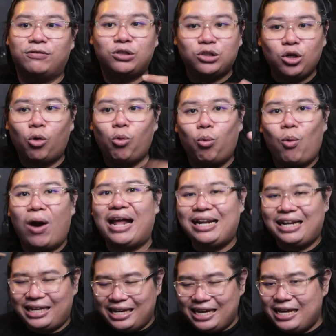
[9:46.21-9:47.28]
So what
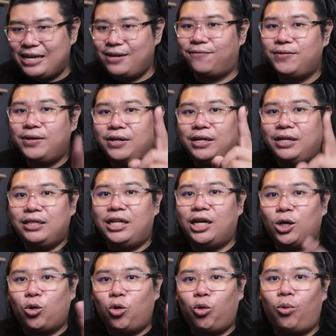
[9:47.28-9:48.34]
if the
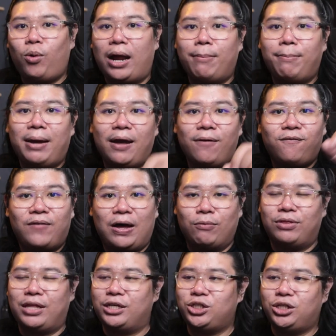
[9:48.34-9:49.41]
Kurama
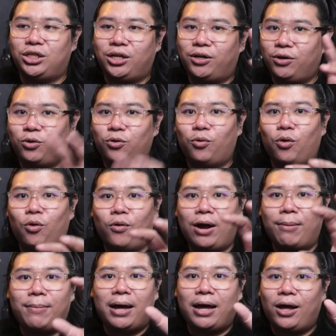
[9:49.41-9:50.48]
Foundation, the
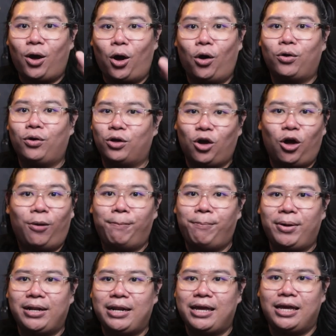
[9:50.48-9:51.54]
Kurama
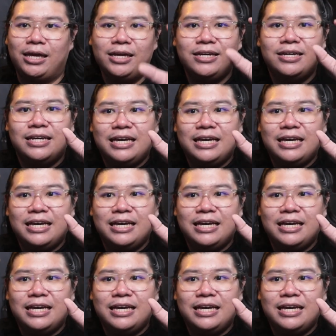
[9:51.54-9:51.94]
company,